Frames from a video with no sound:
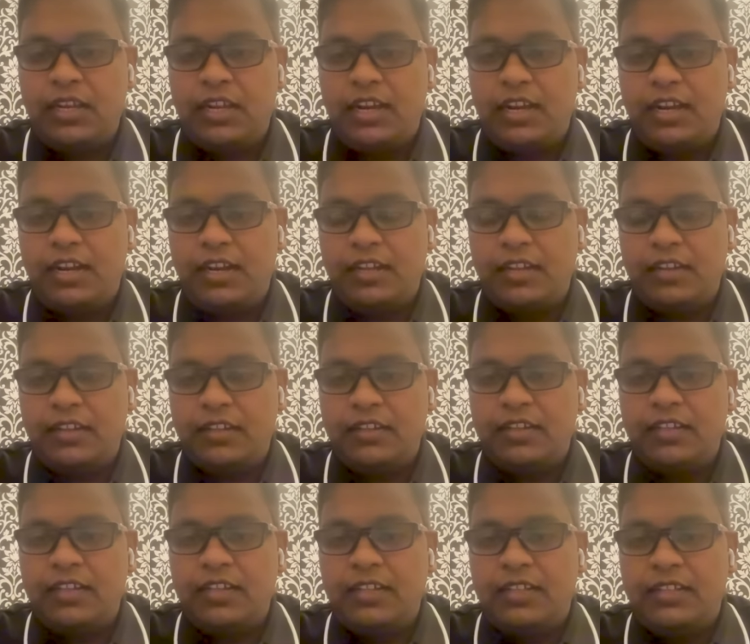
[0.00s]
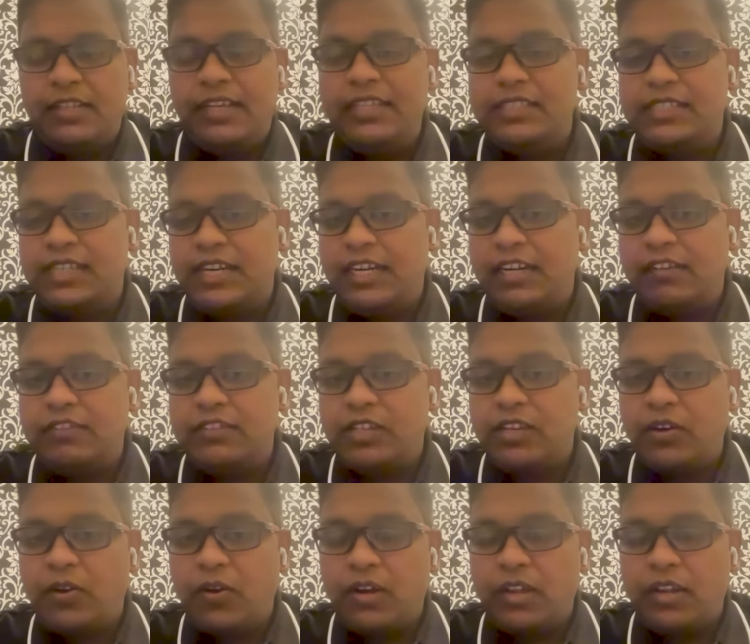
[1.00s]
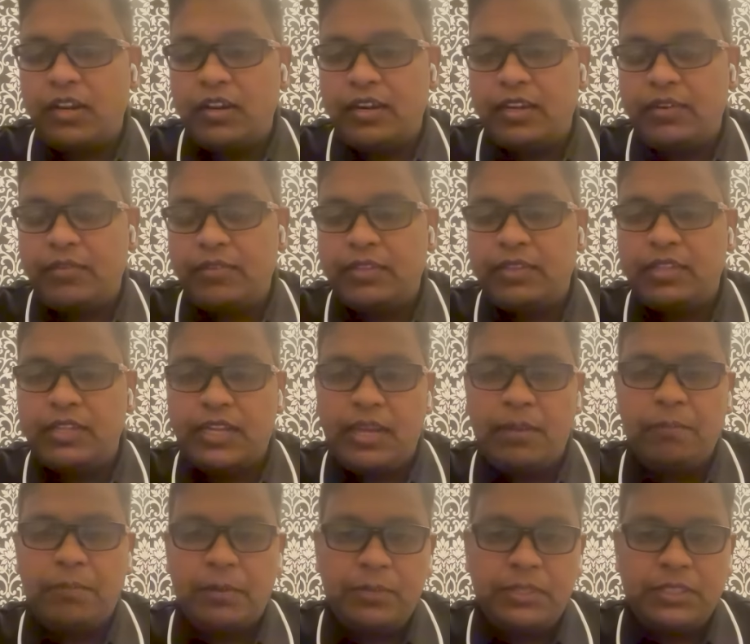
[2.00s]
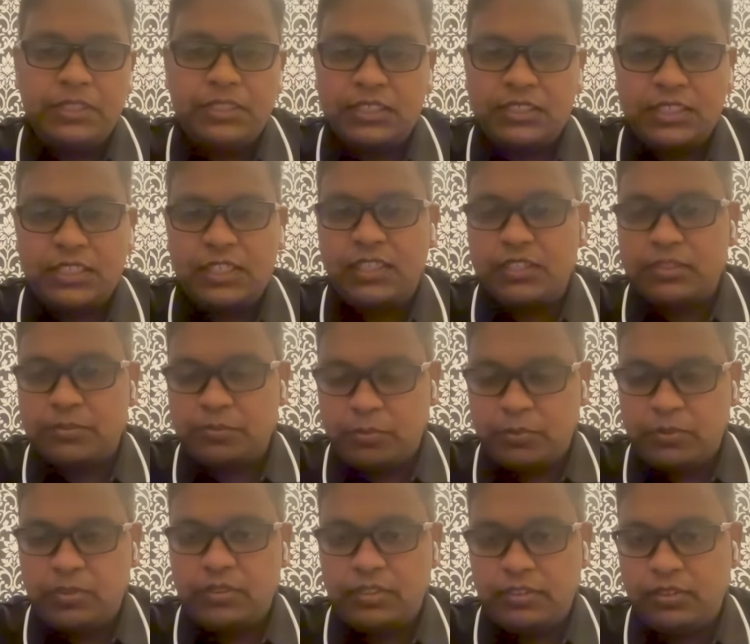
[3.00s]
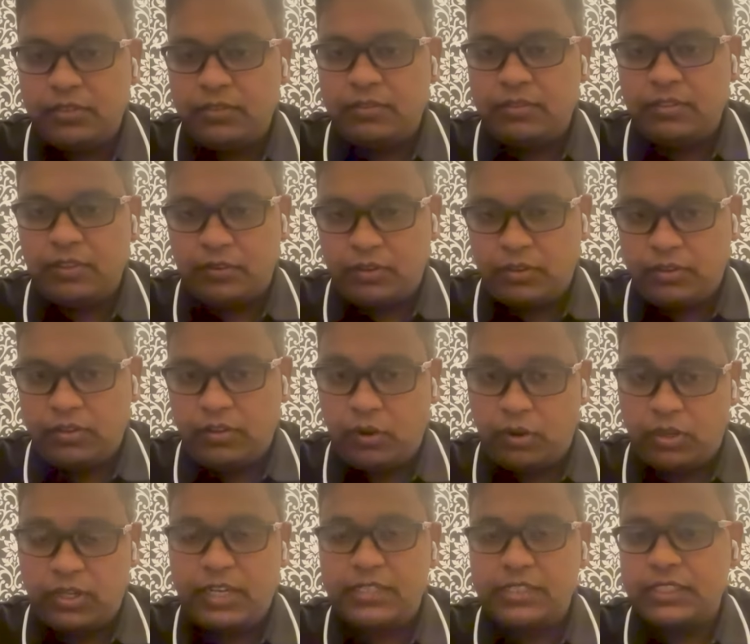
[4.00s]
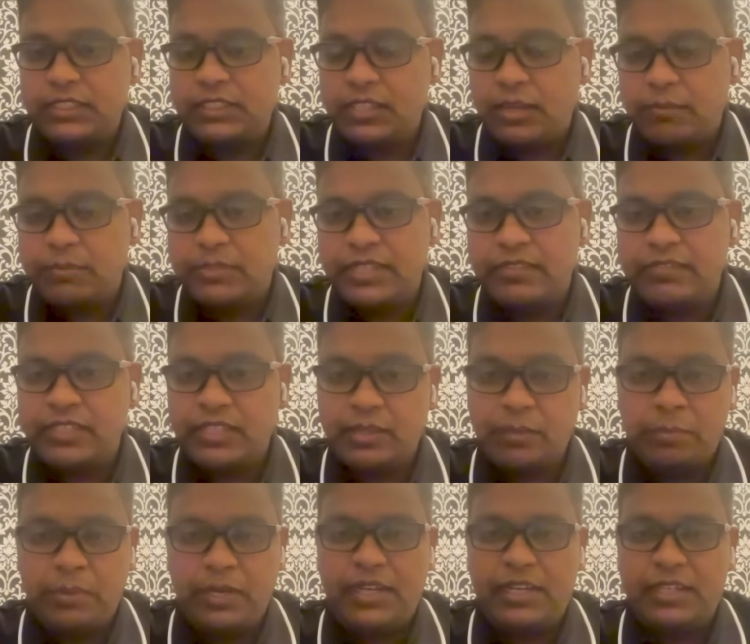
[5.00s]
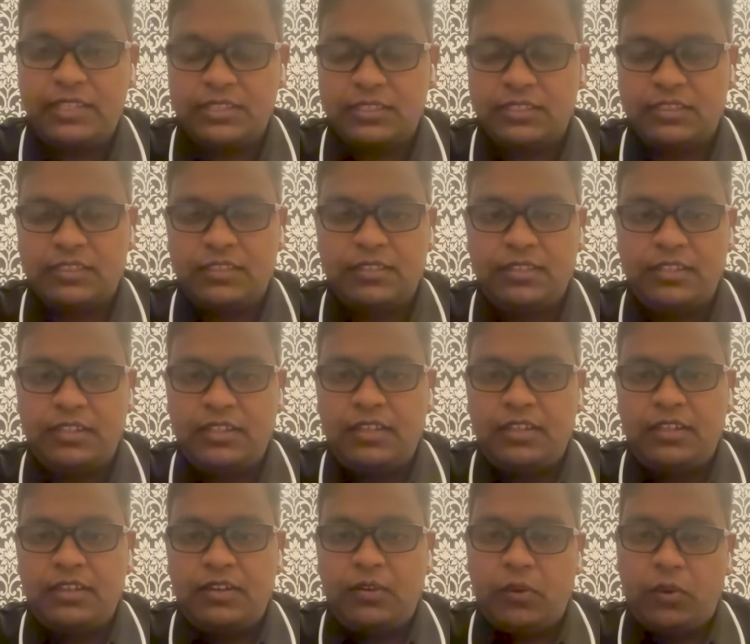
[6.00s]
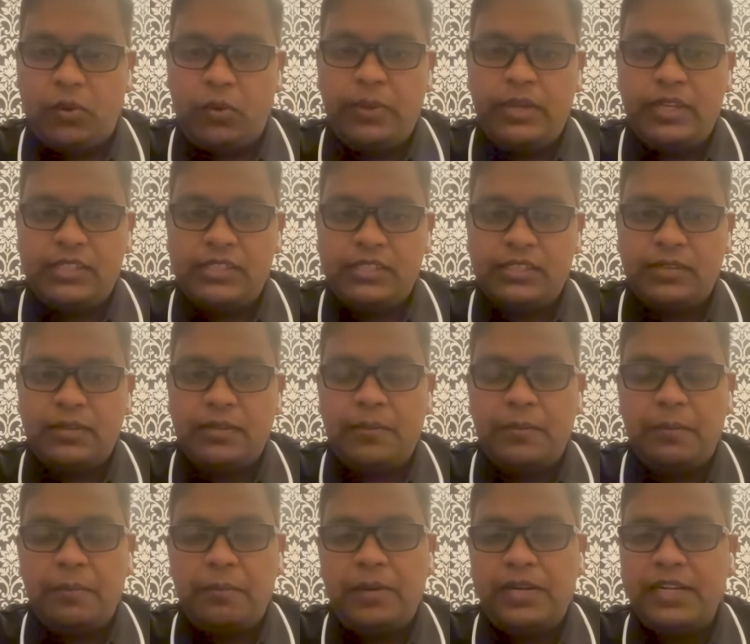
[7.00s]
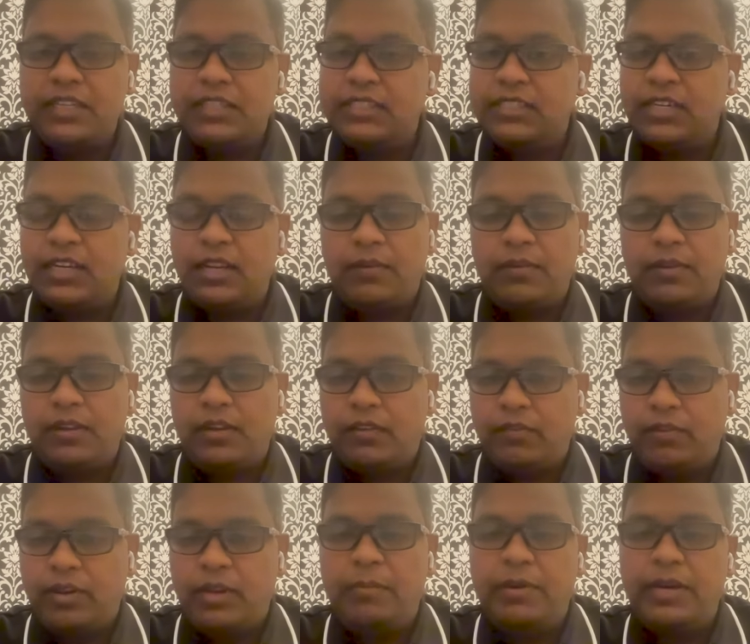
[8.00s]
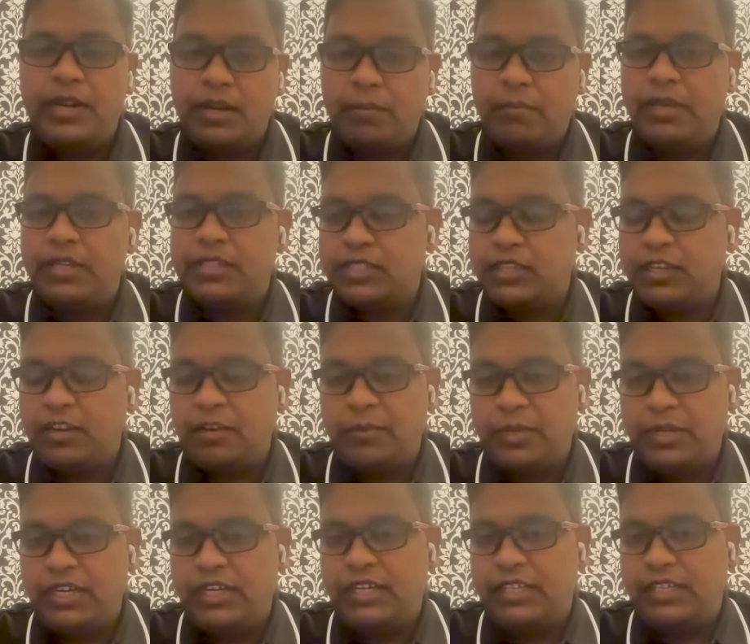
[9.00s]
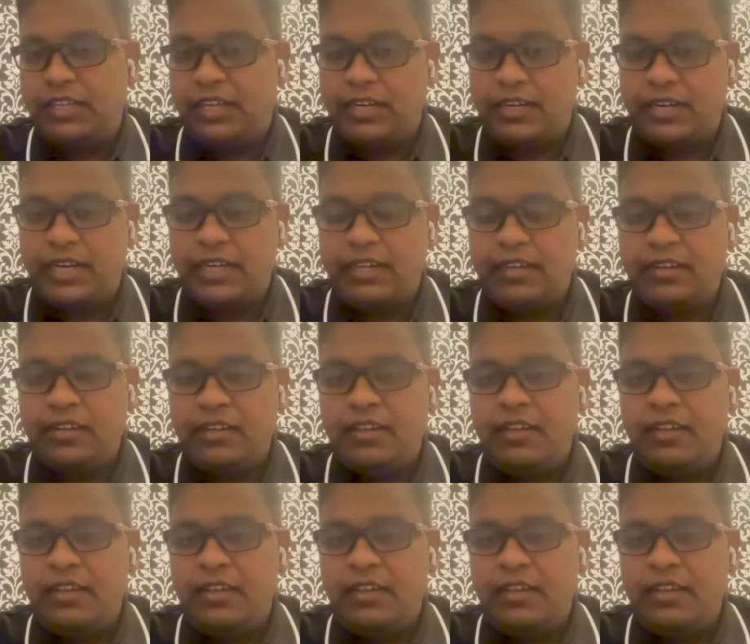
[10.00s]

And the incentives are not aligned with the game publishers and the organizations themselves and the players always. But it's a vibrant, amazing community, right?